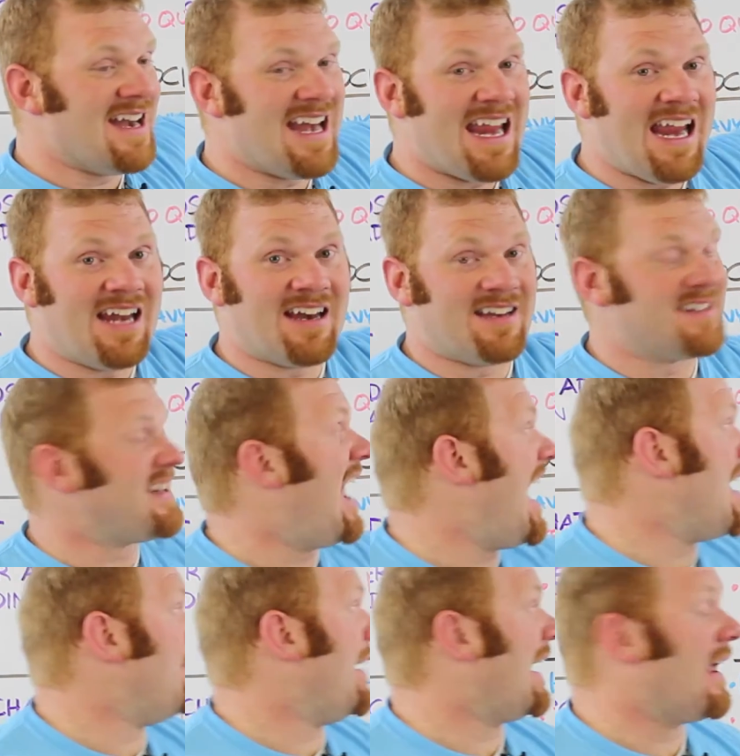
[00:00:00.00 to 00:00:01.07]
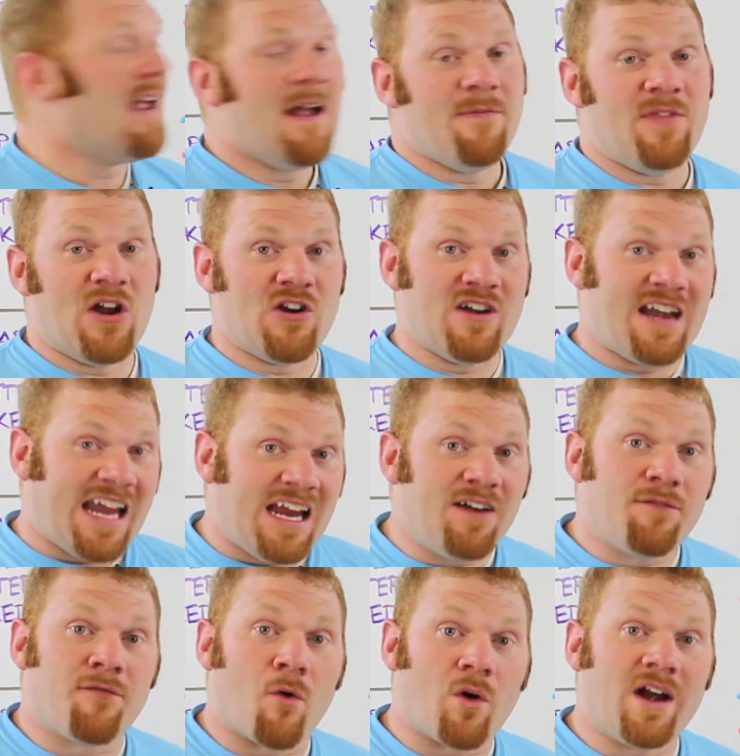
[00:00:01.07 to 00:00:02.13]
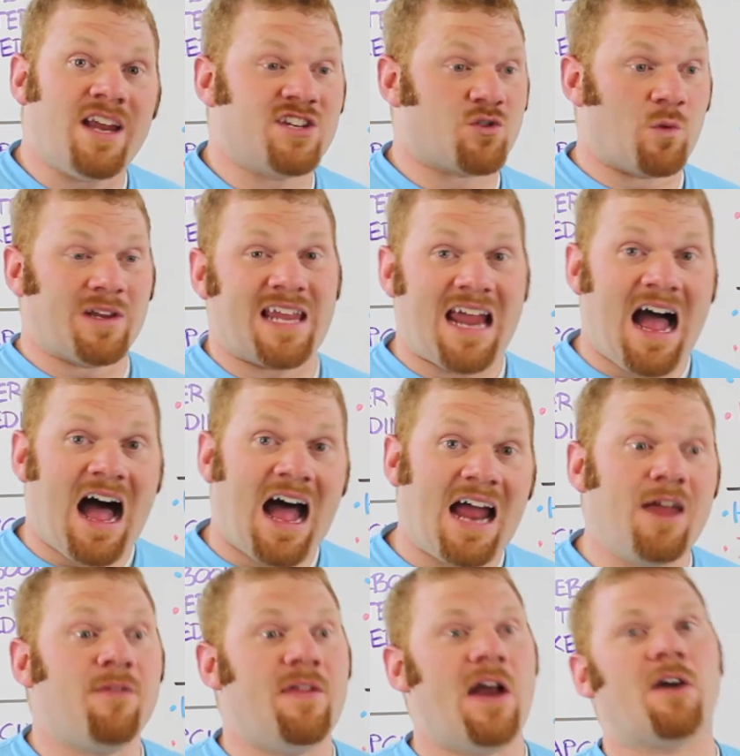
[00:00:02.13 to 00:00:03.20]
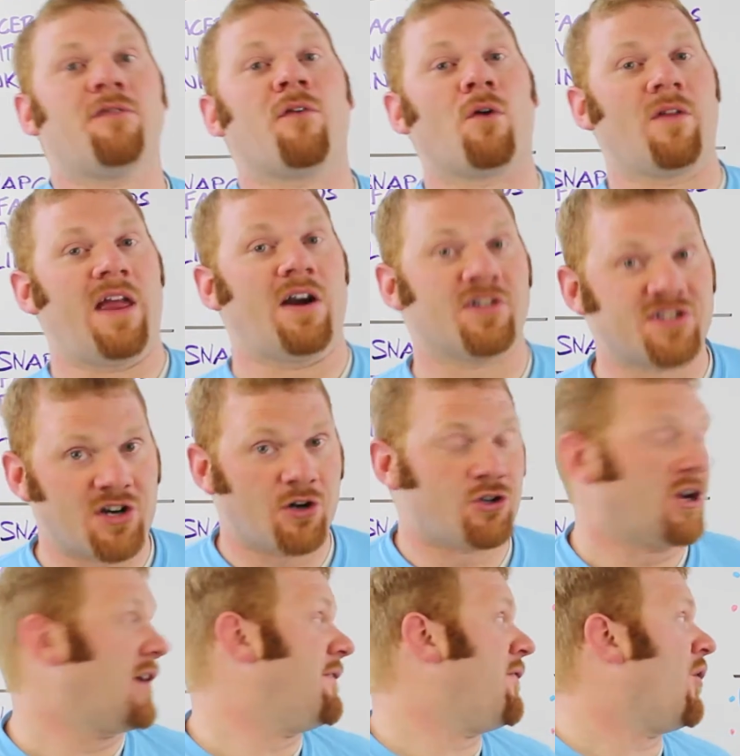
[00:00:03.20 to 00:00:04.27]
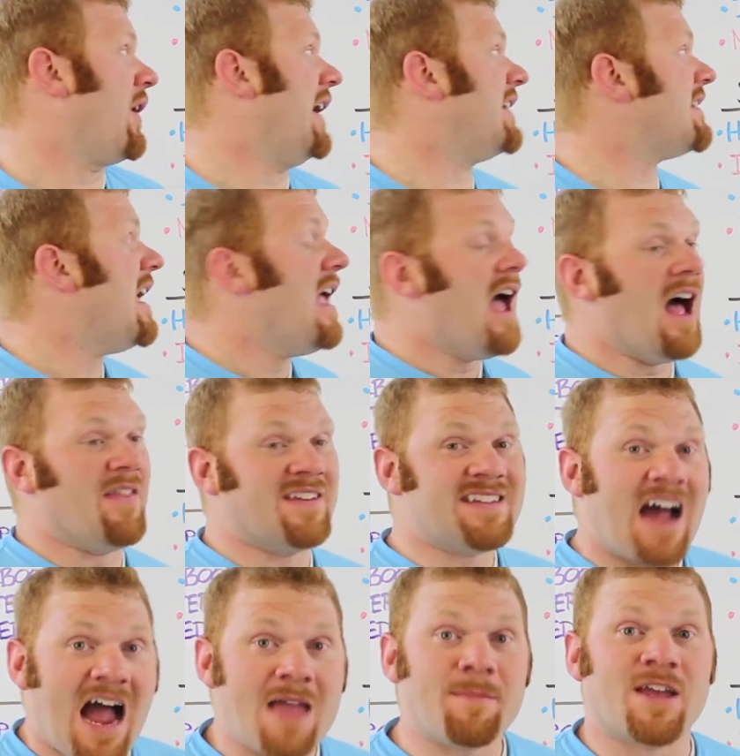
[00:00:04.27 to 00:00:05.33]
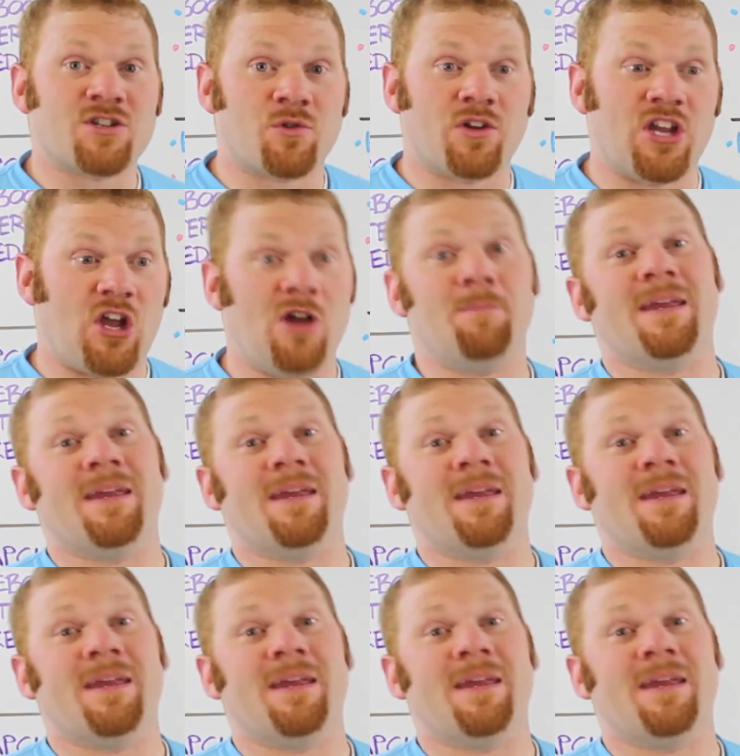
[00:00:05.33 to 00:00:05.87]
need and timing. Their need for it is really high, therefore they are searching for it. The timing's really good